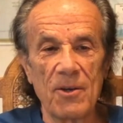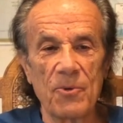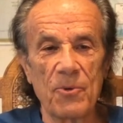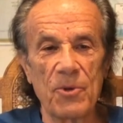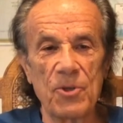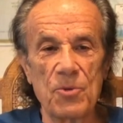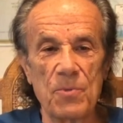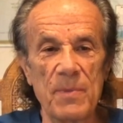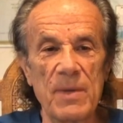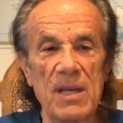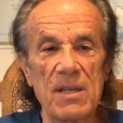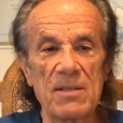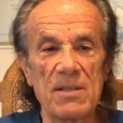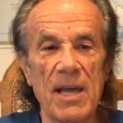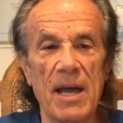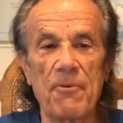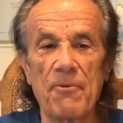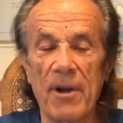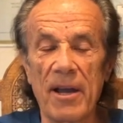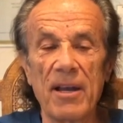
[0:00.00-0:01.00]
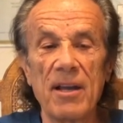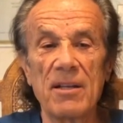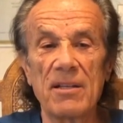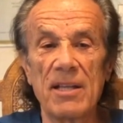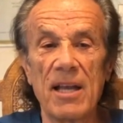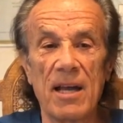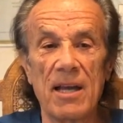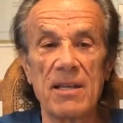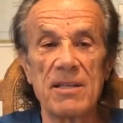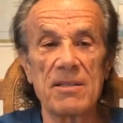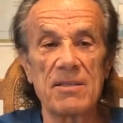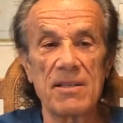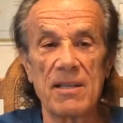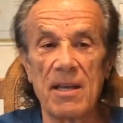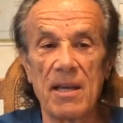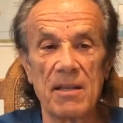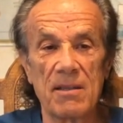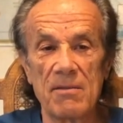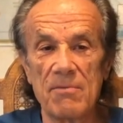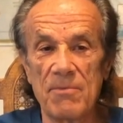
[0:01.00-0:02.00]
which means I recognize
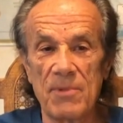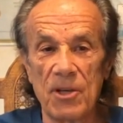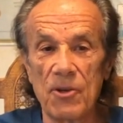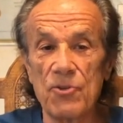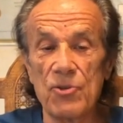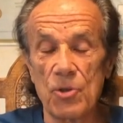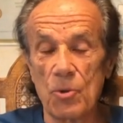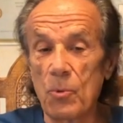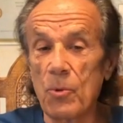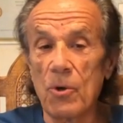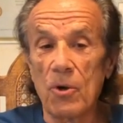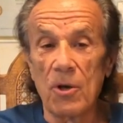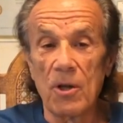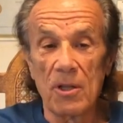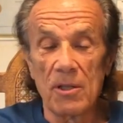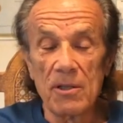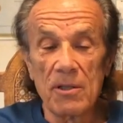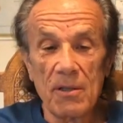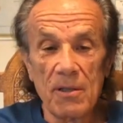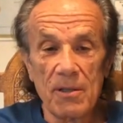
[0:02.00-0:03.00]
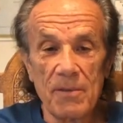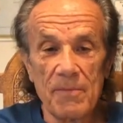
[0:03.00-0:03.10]
that there is a world.